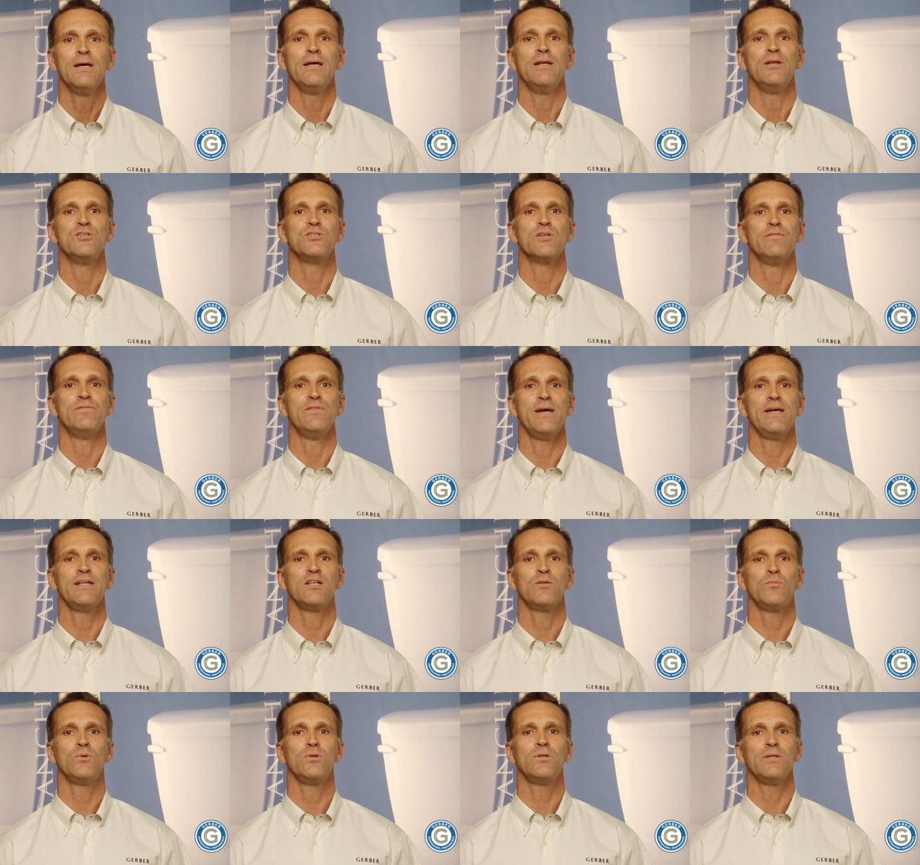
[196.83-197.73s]
It is
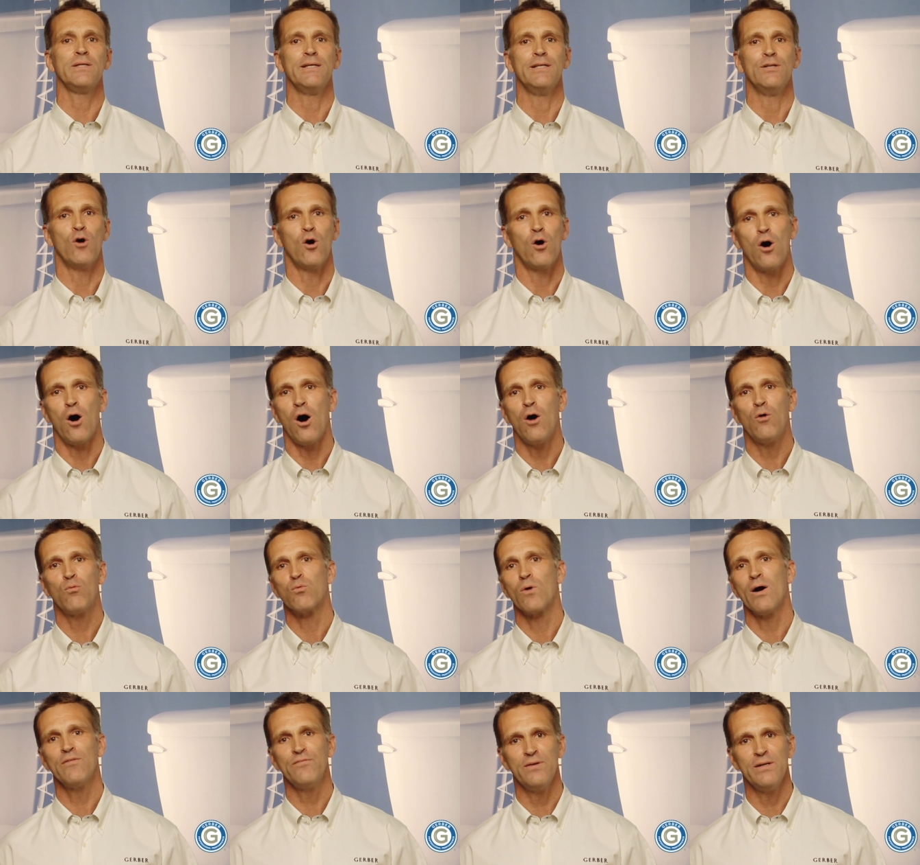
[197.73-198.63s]
available in
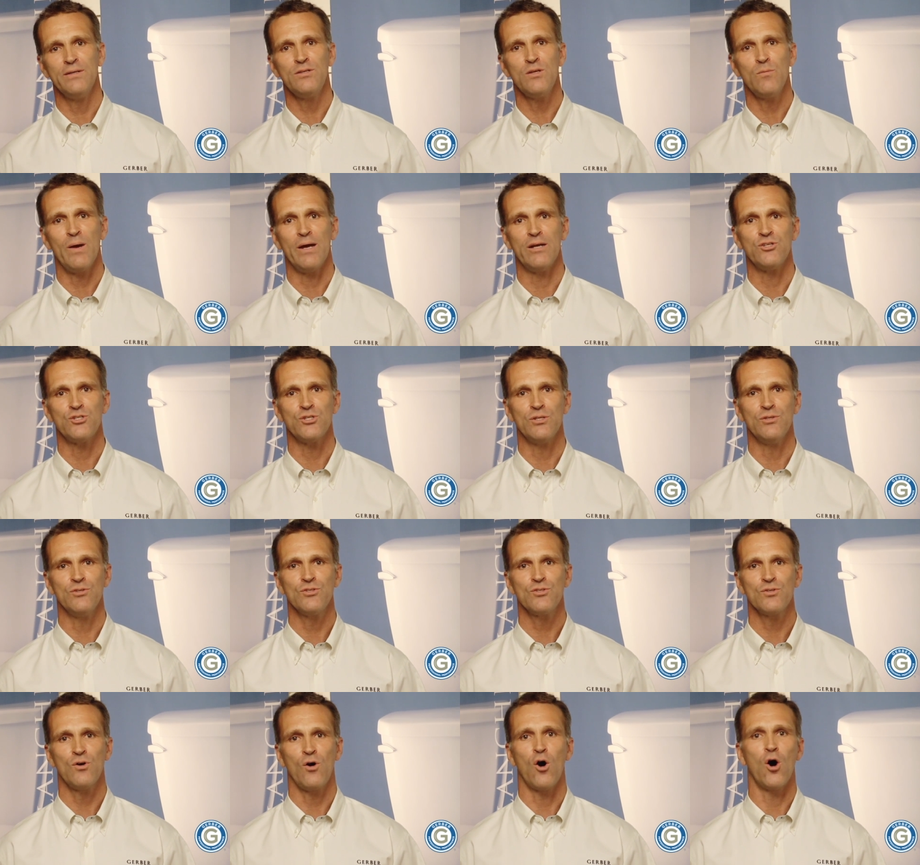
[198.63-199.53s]
all rough-in
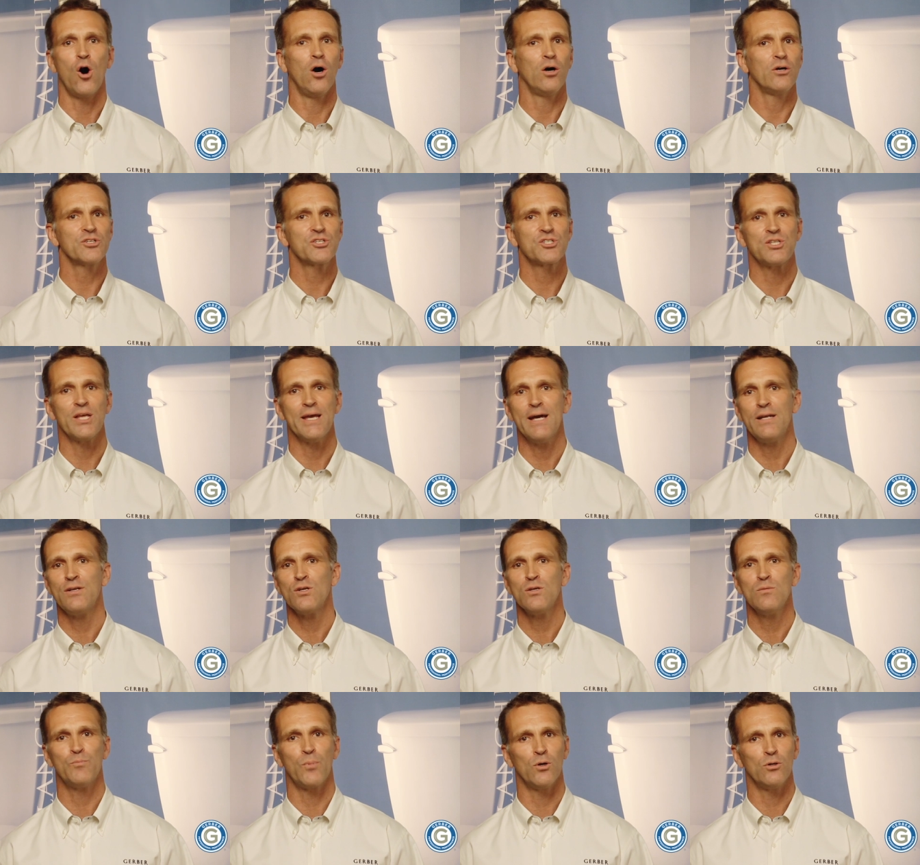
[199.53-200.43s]
dimensions, all
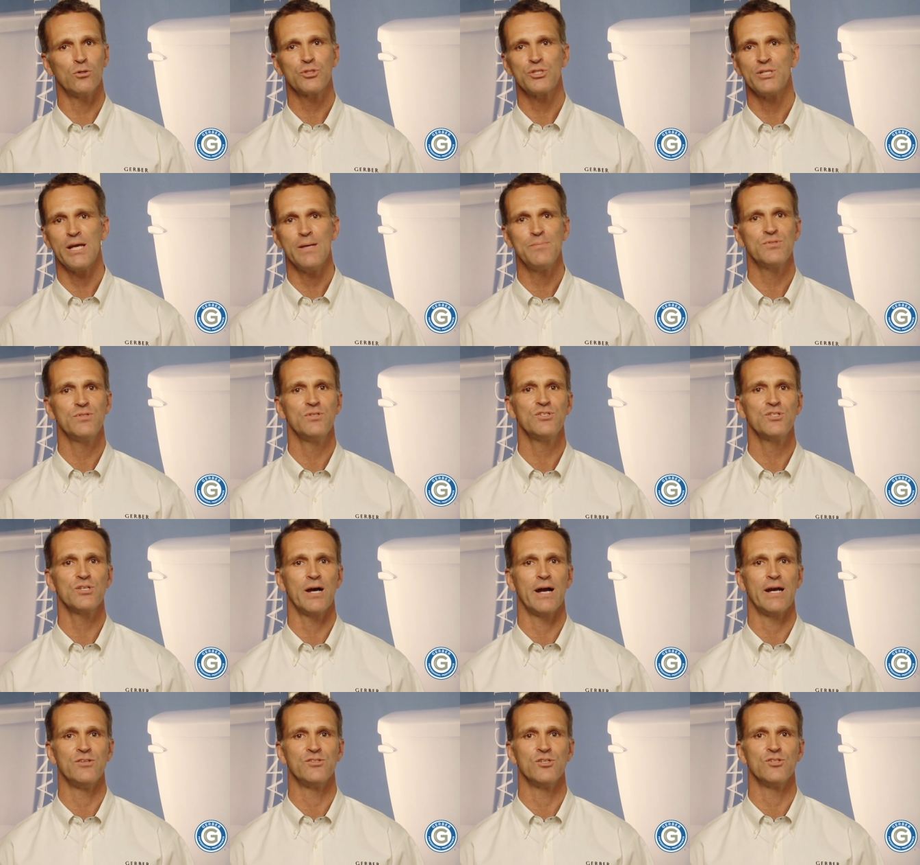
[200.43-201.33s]
standard bowl shapes and
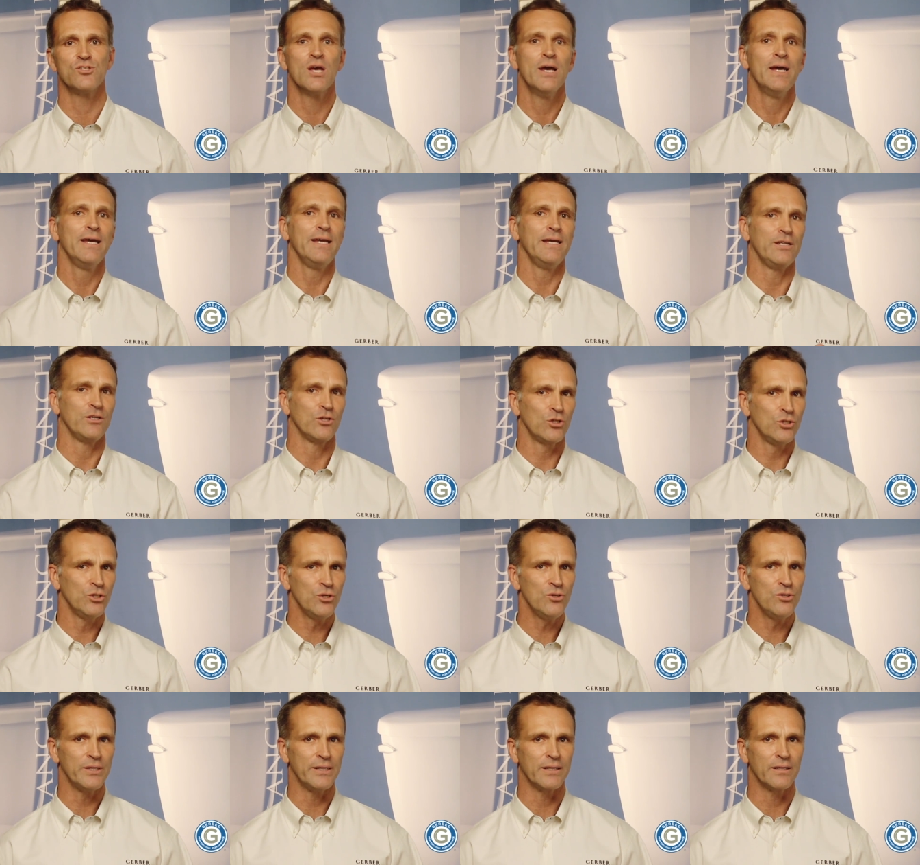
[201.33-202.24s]
sizes,
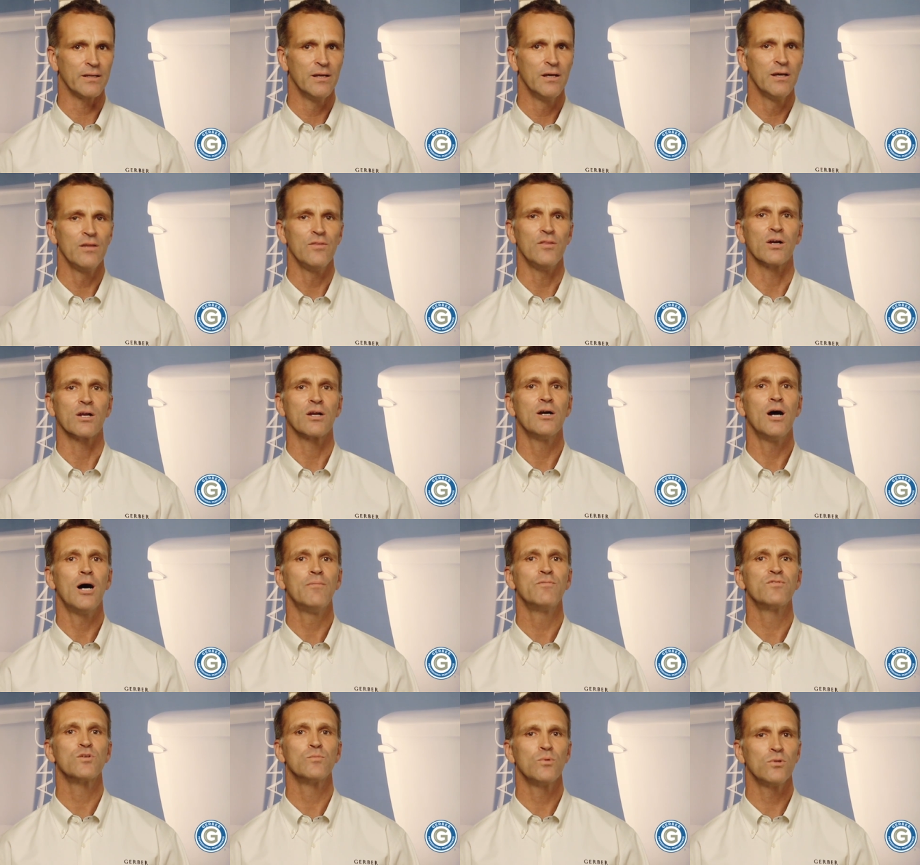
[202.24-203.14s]
including the
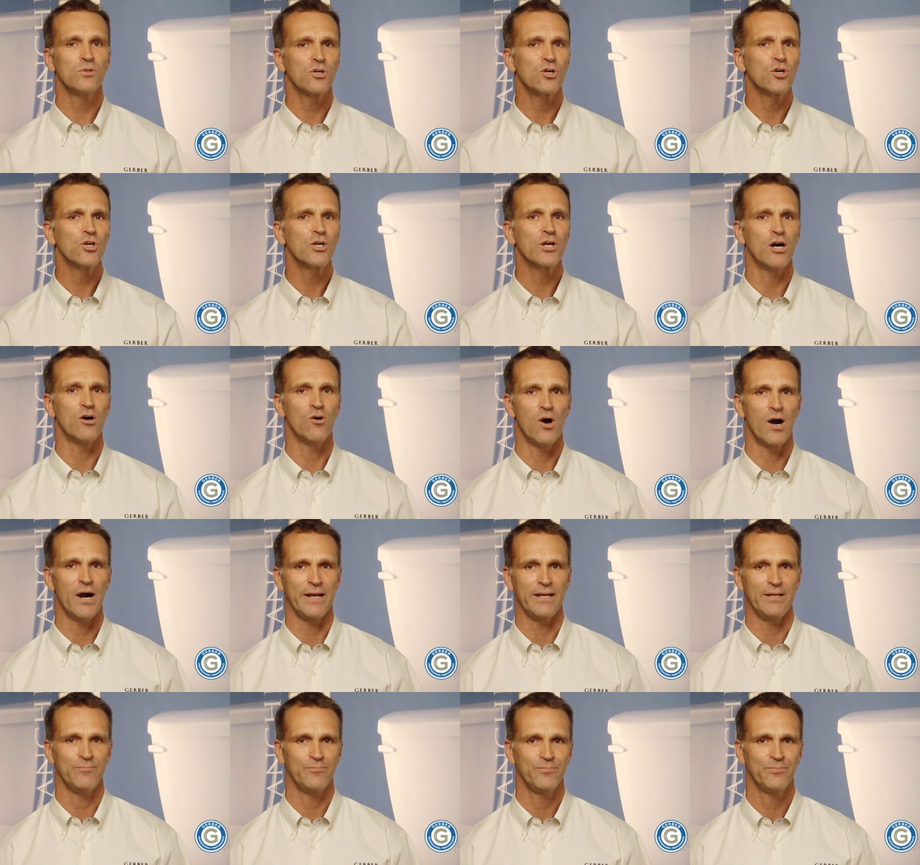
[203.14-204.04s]
comfortable ergo
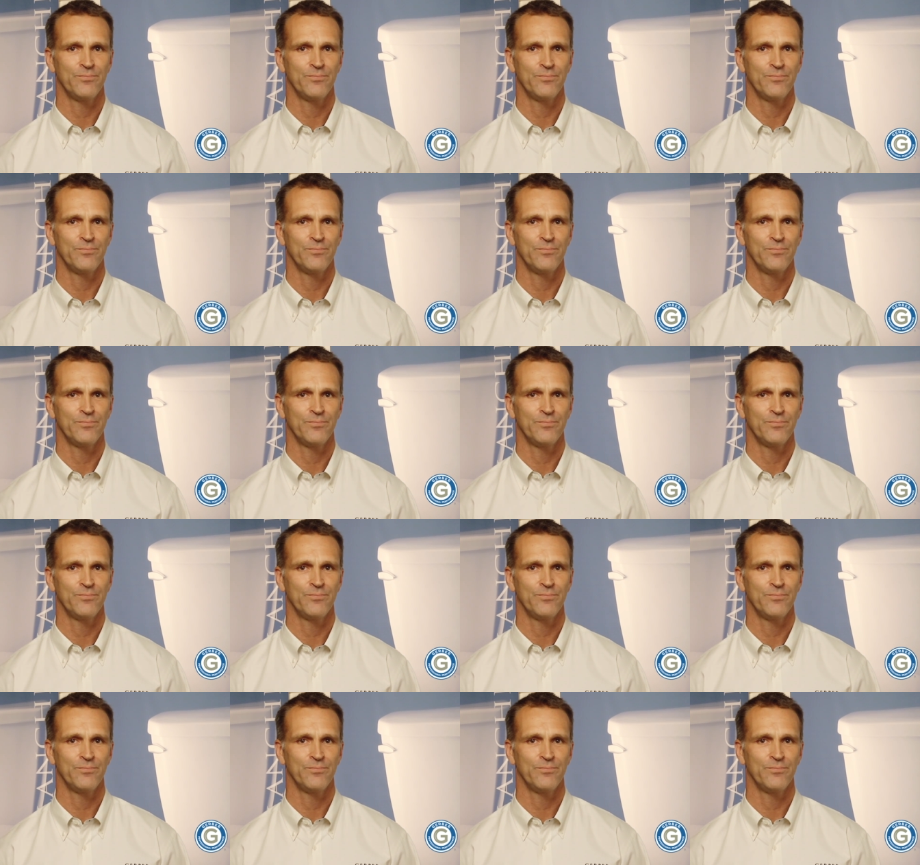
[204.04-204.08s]
height.